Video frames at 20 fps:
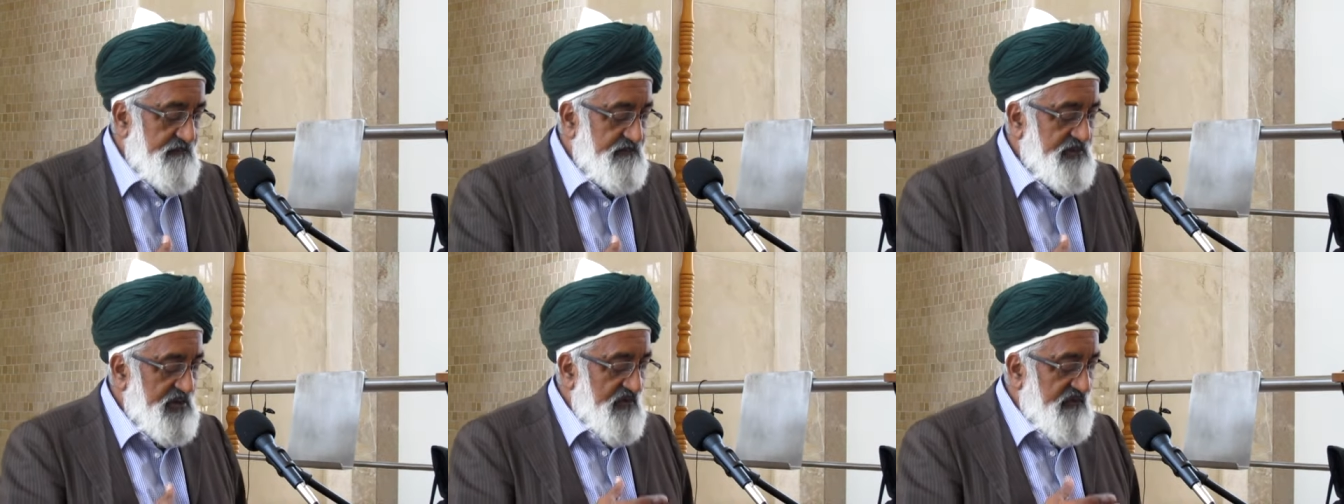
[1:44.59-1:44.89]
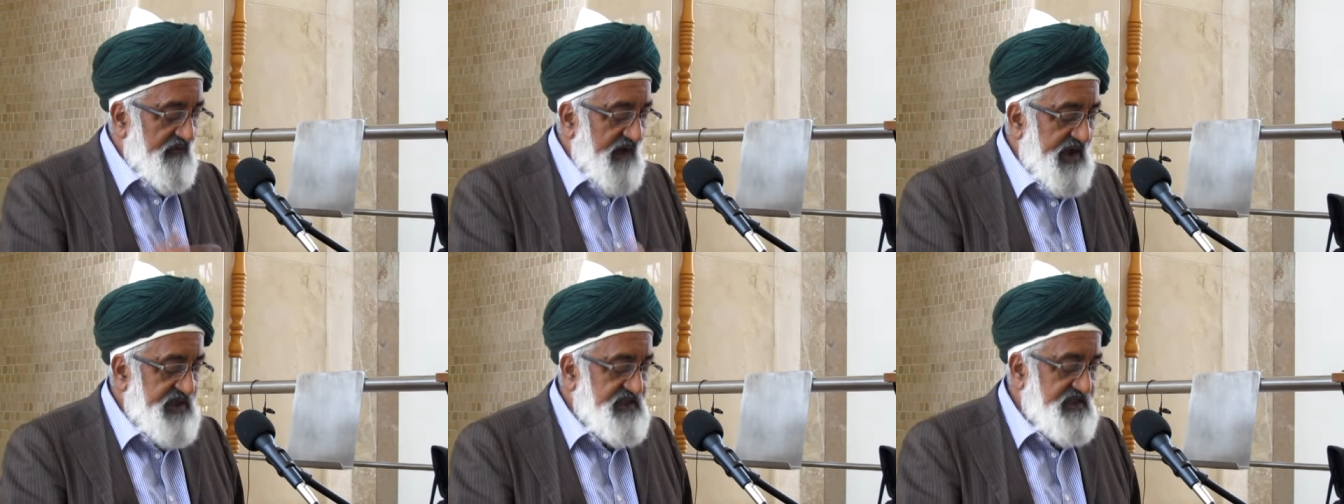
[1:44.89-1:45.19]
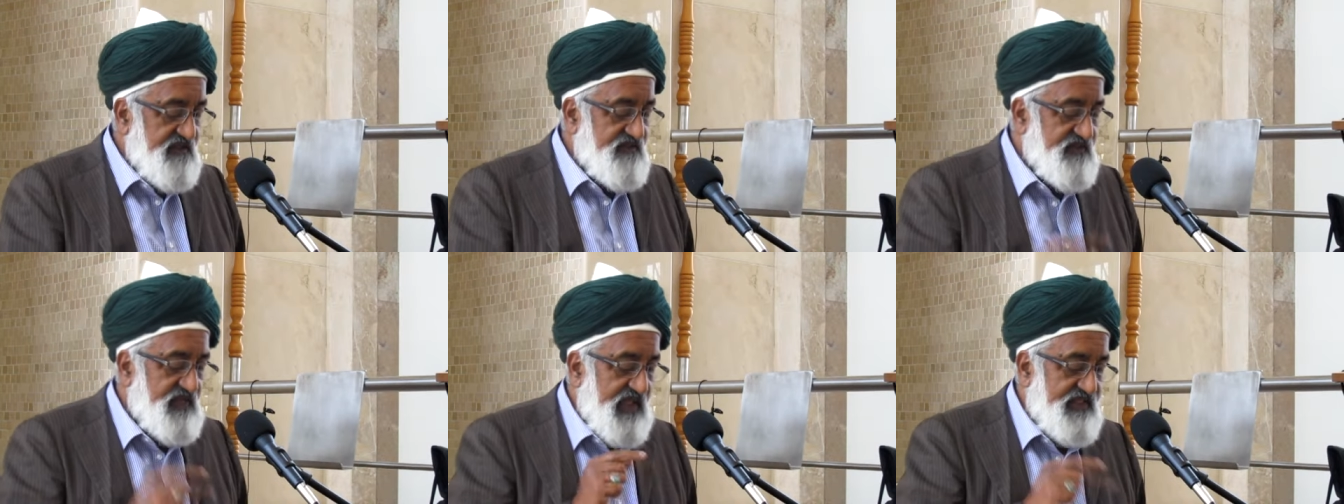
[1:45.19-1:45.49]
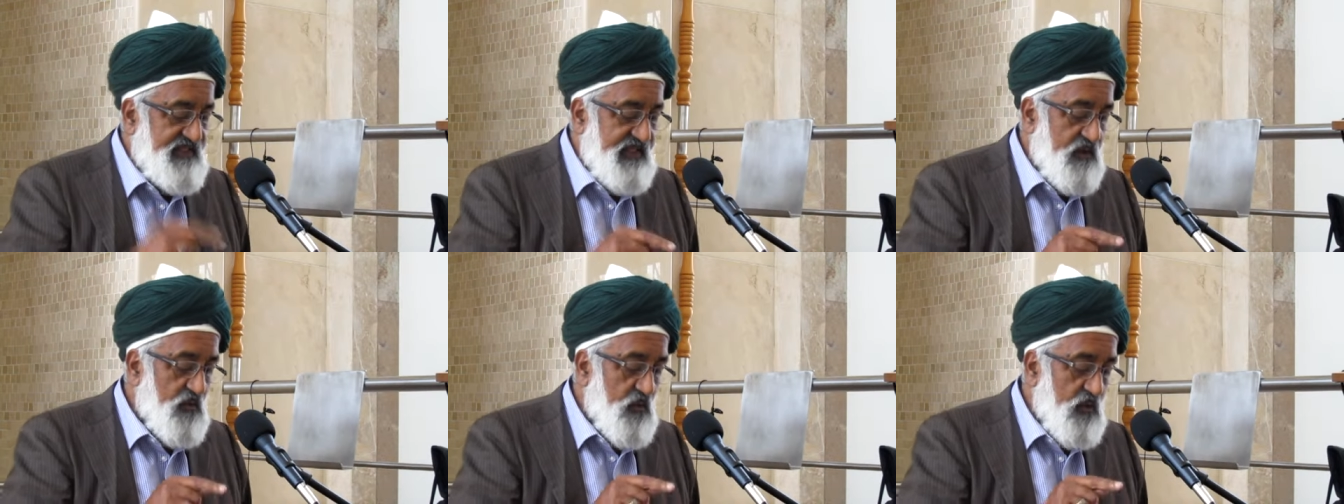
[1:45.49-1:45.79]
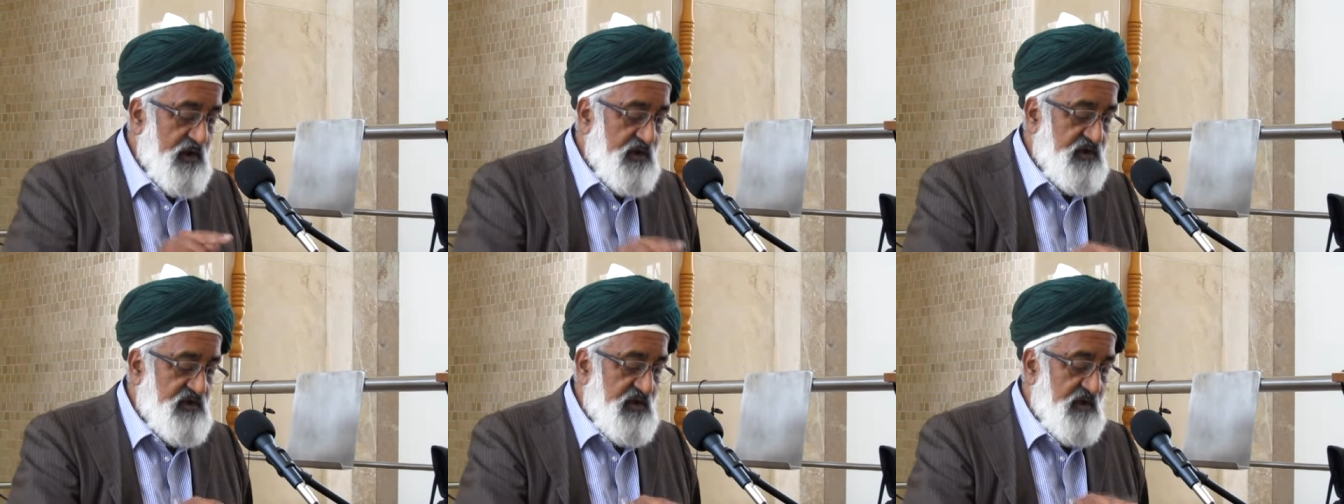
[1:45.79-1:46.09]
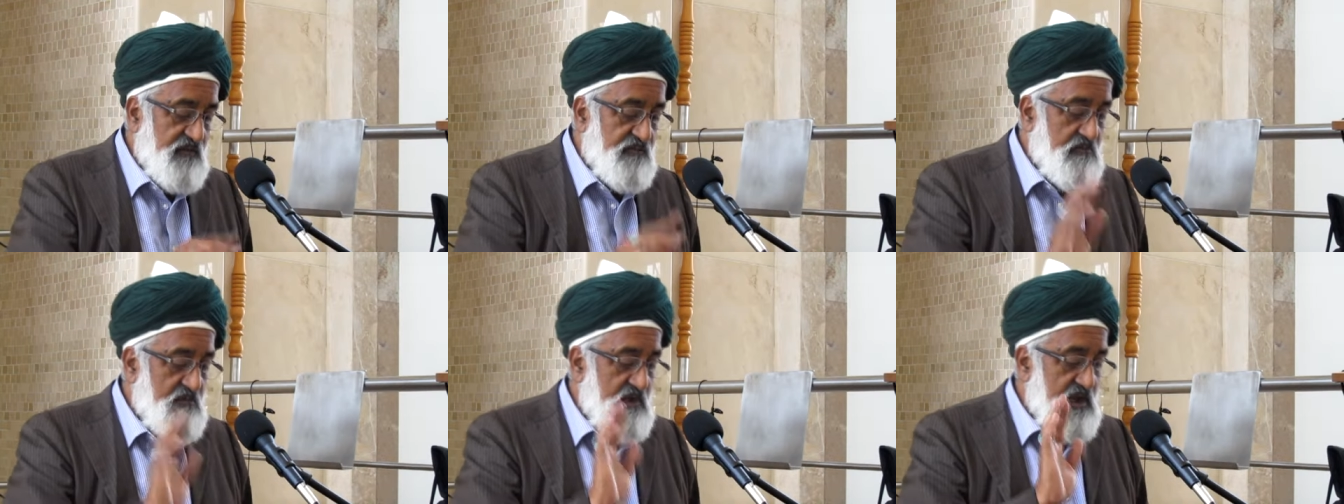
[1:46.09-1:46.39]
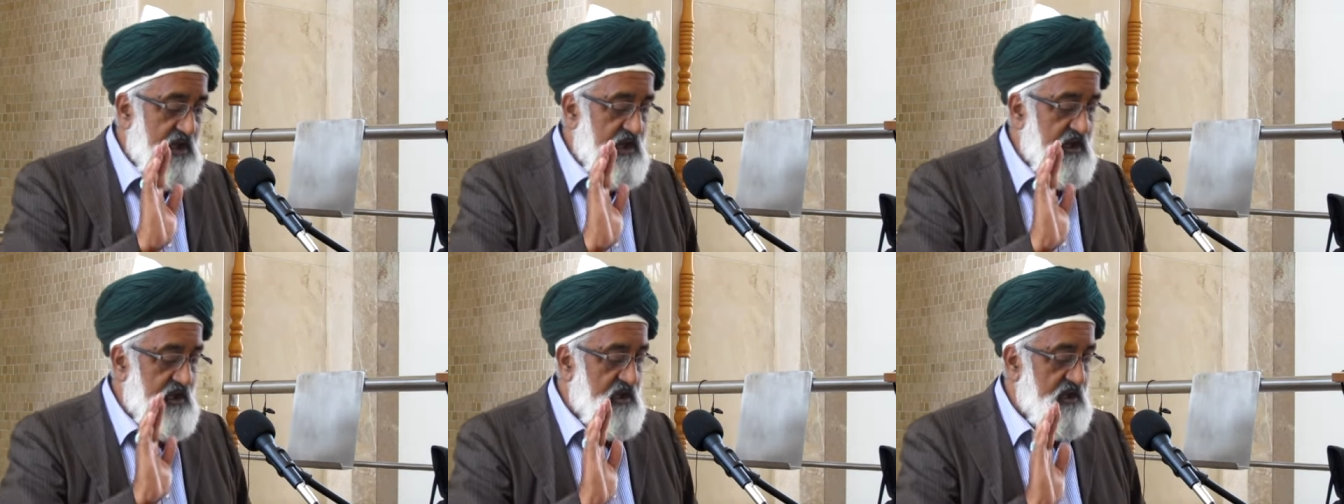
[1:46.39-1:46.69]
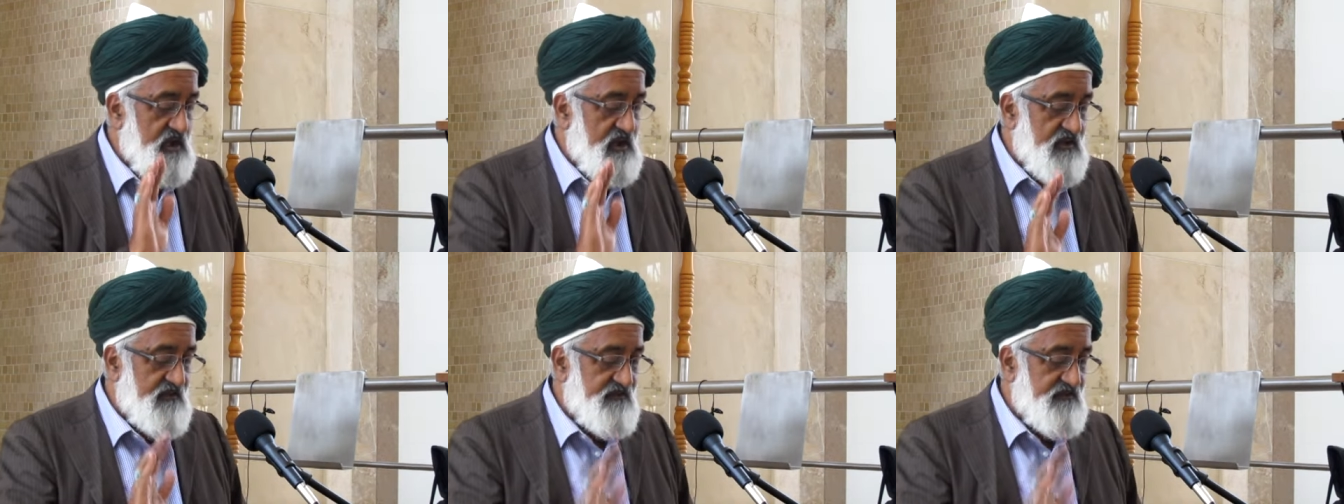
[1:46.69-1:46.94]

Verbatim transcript: provided that they worship Me.